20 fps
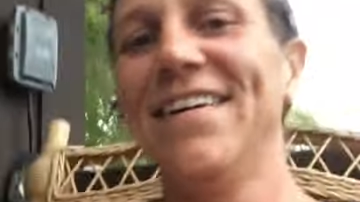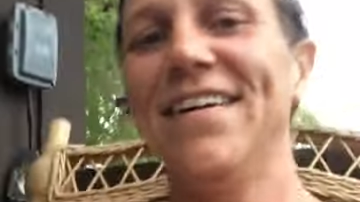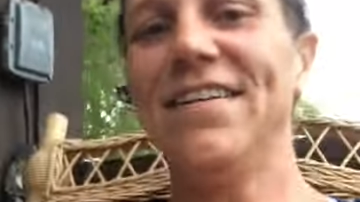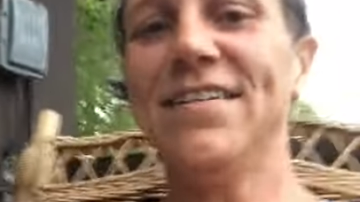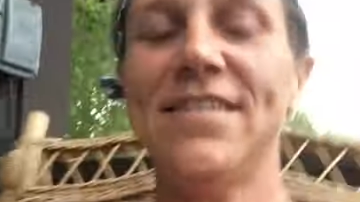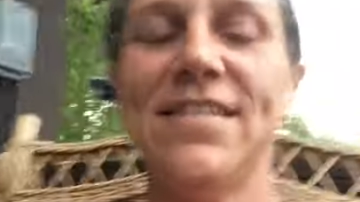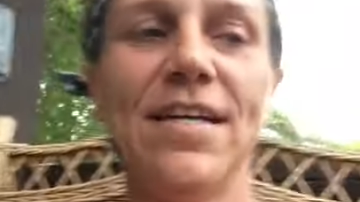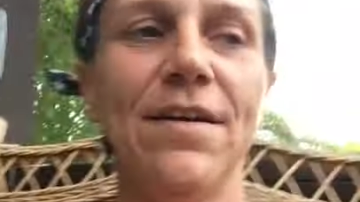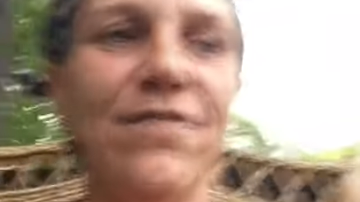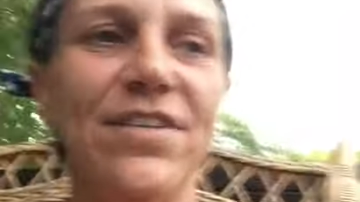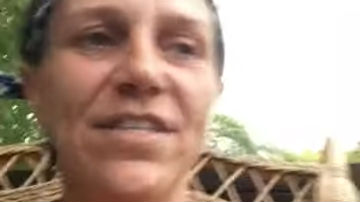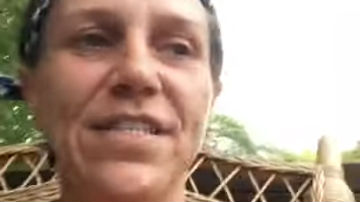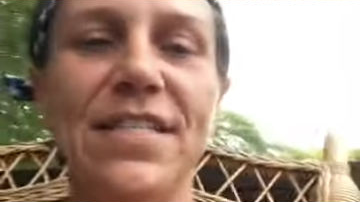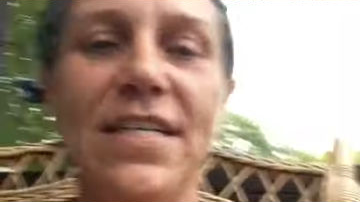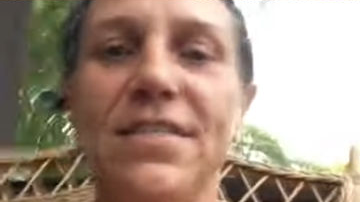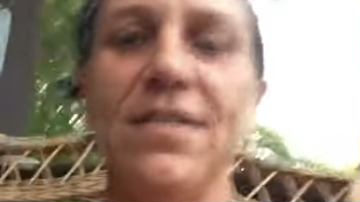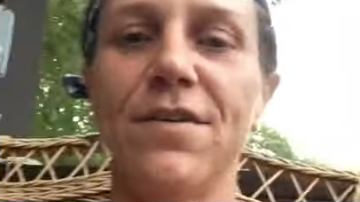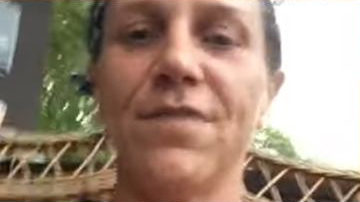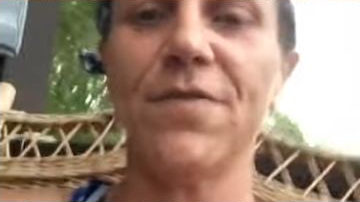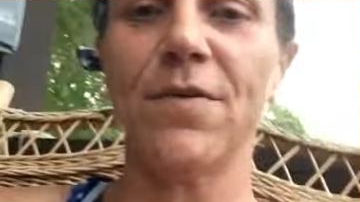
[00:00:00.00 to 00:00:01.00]
And see if it's
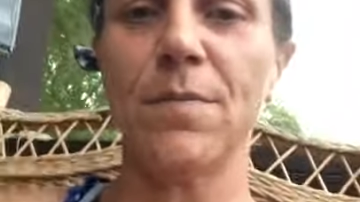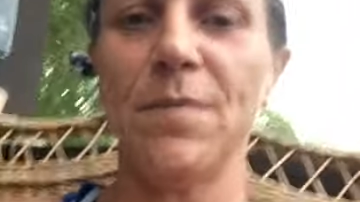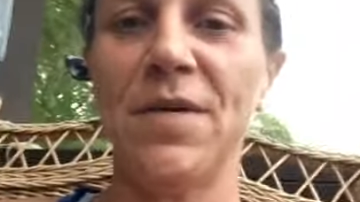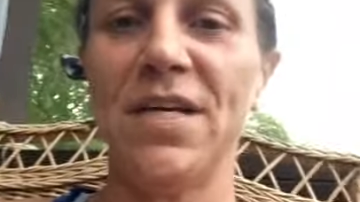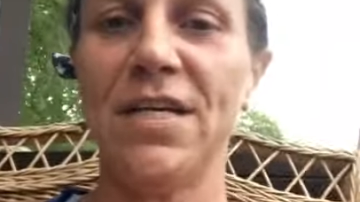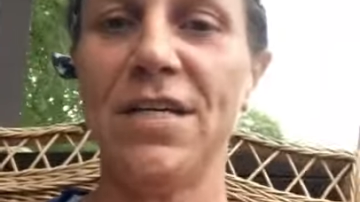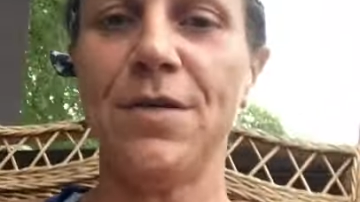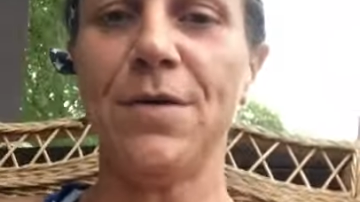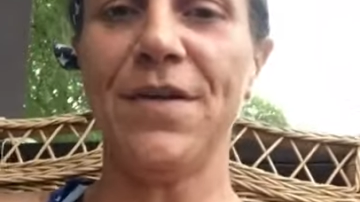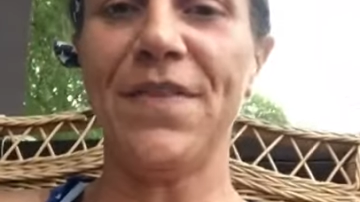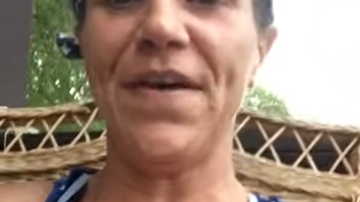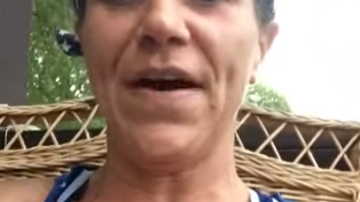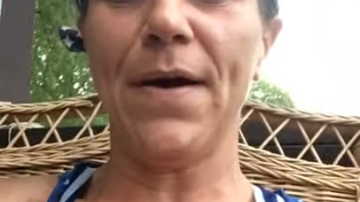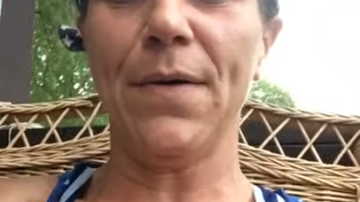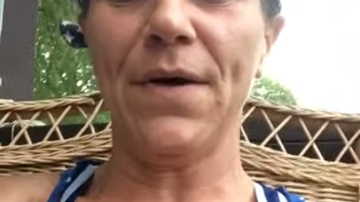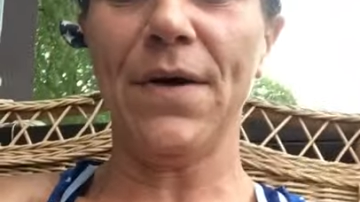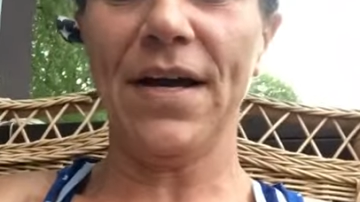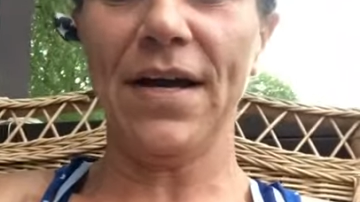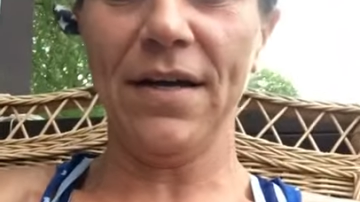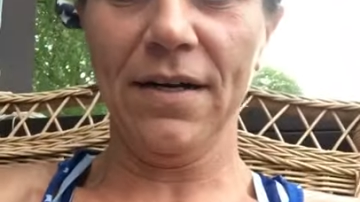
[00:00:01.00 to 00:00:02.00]
easier for me to do it
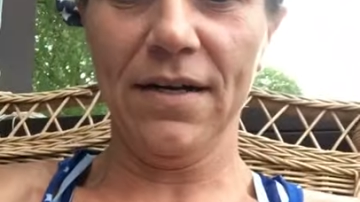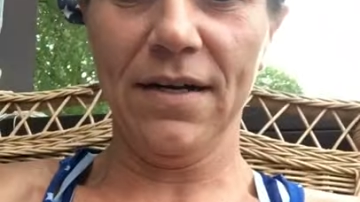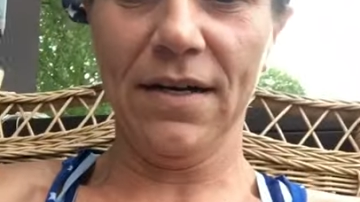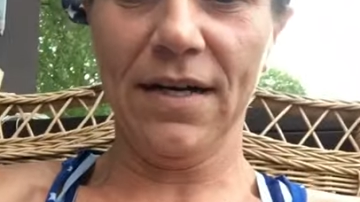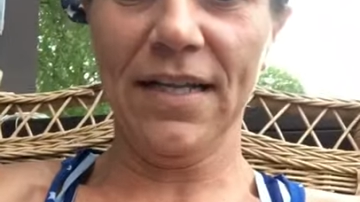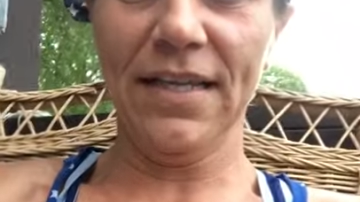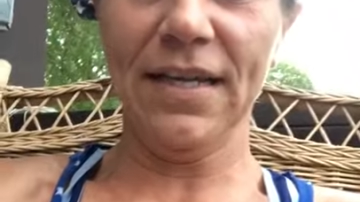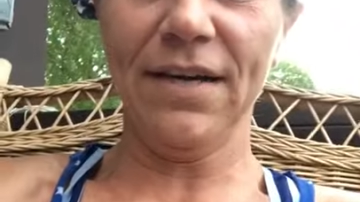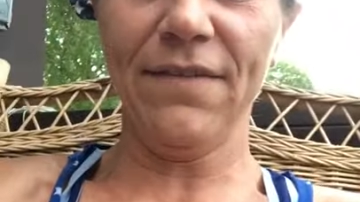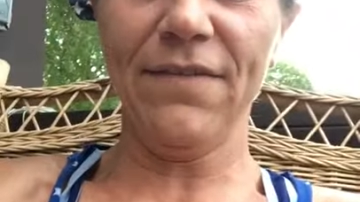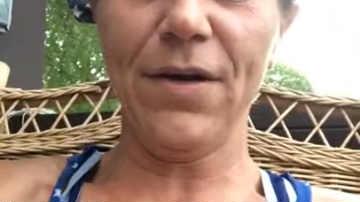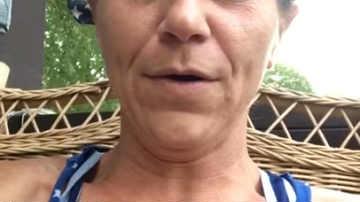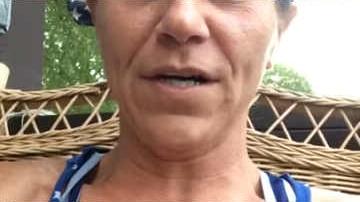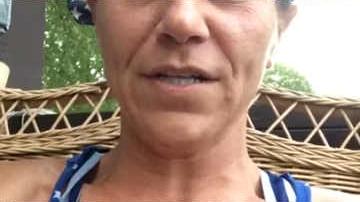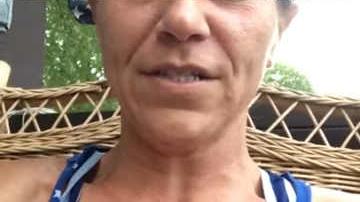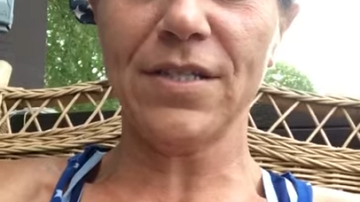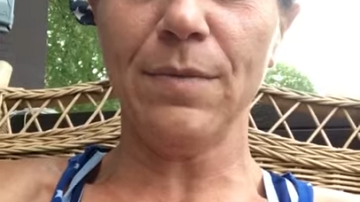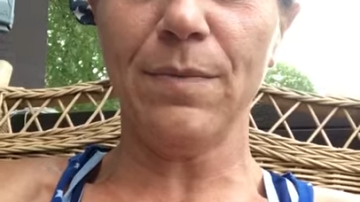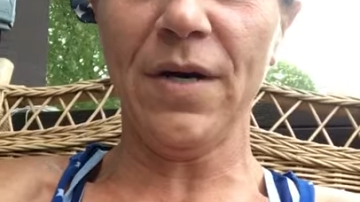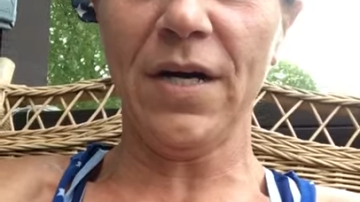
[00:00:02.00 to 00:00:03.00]
that way. I love you all
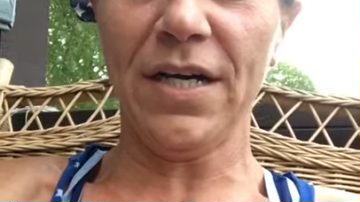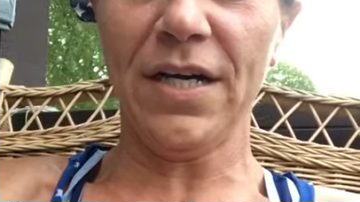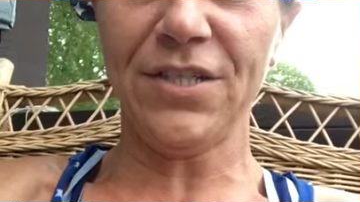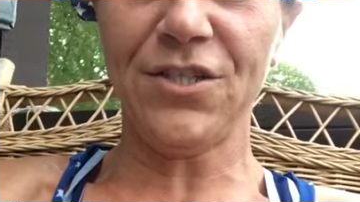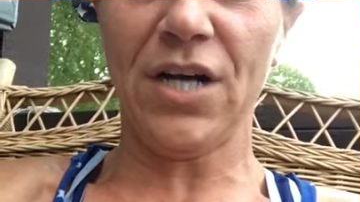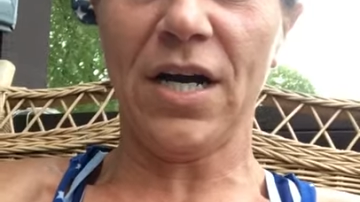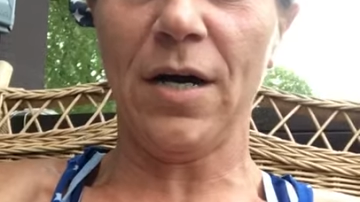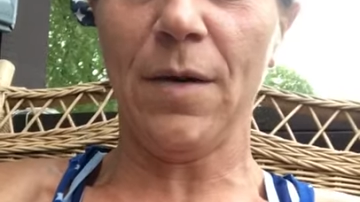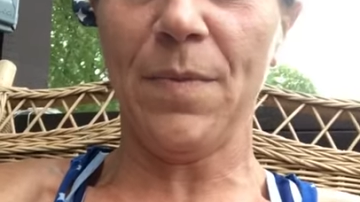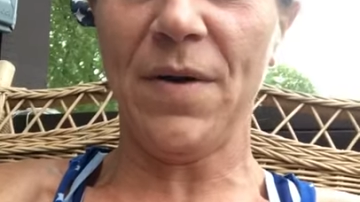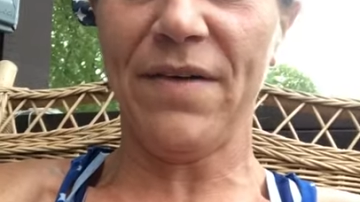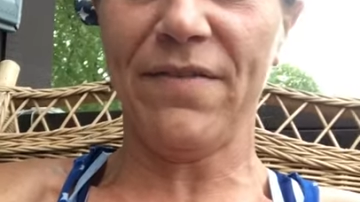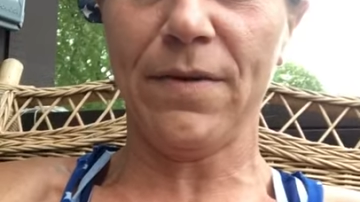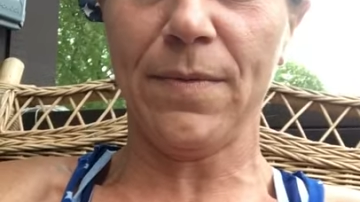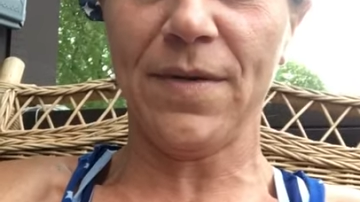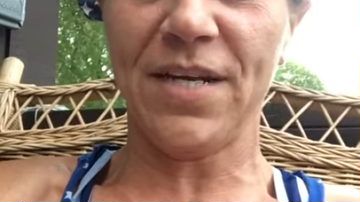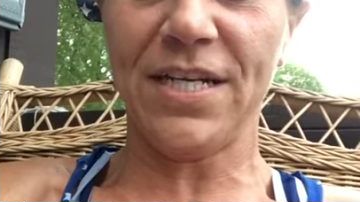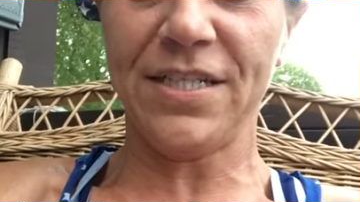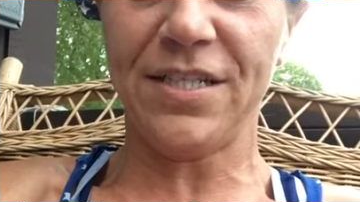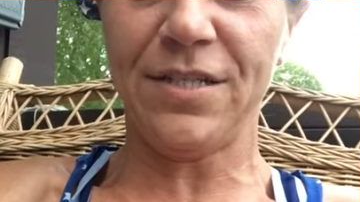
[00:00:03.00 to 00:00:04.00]
so much. I hope
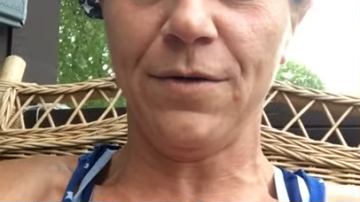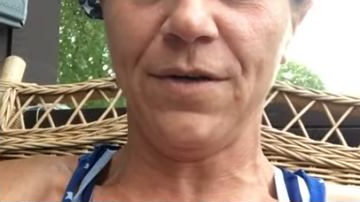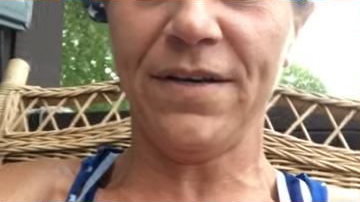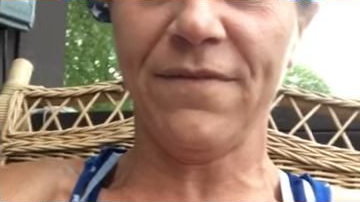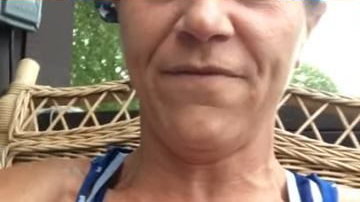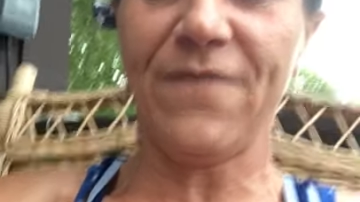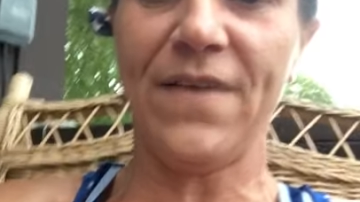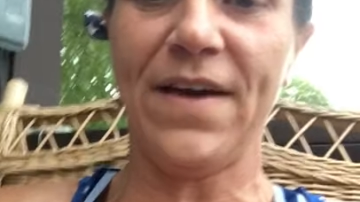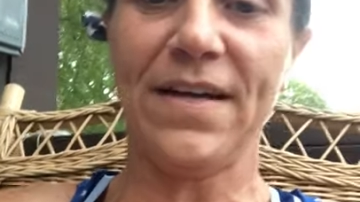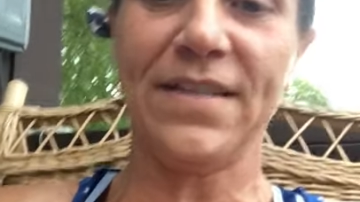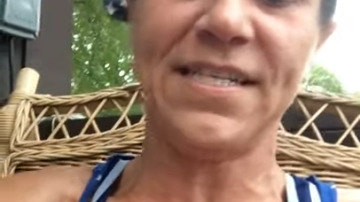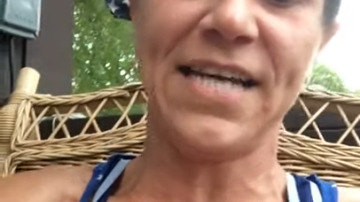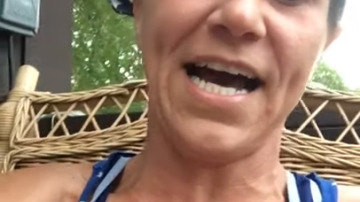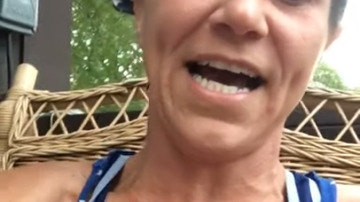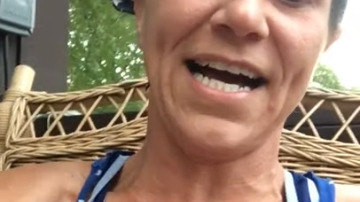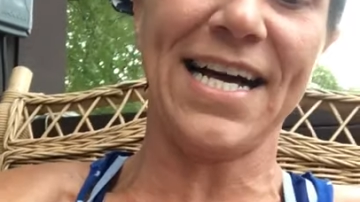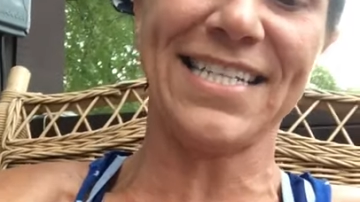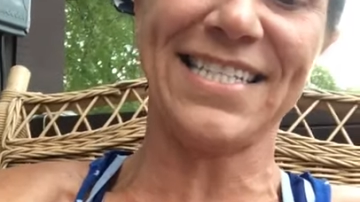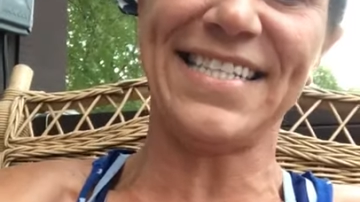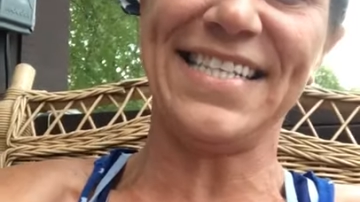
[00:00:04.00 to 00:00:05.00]
everybody's doing
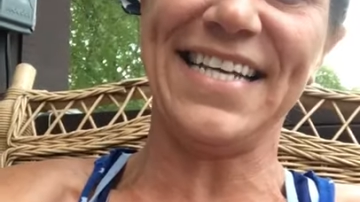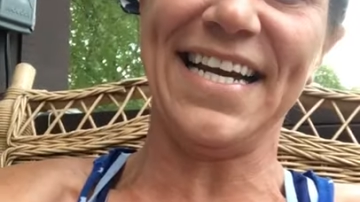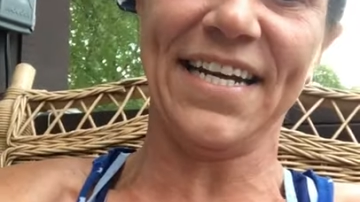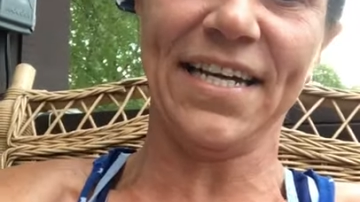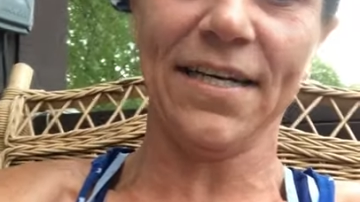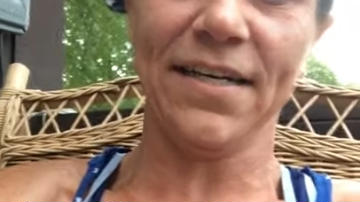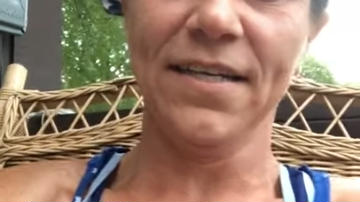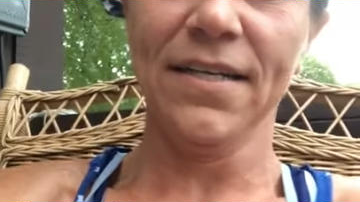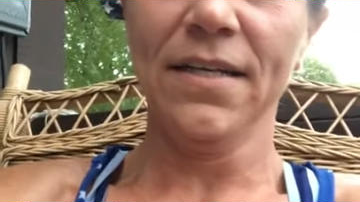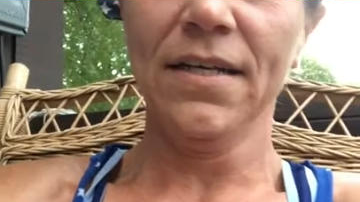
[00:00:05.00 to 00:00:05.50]
fantastic.